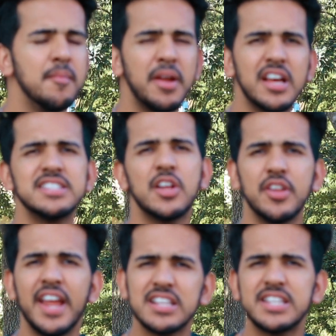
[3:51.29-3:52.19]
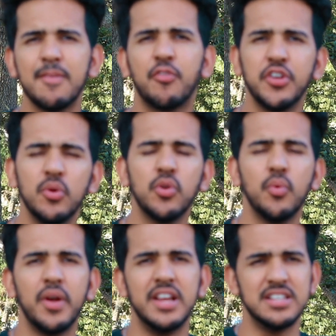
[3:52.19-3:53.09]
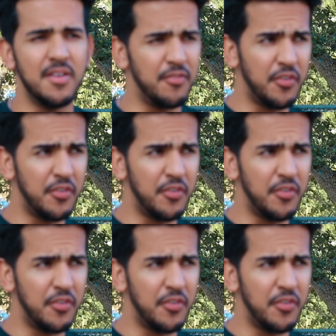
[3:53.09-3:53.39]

Because now the next step for you to,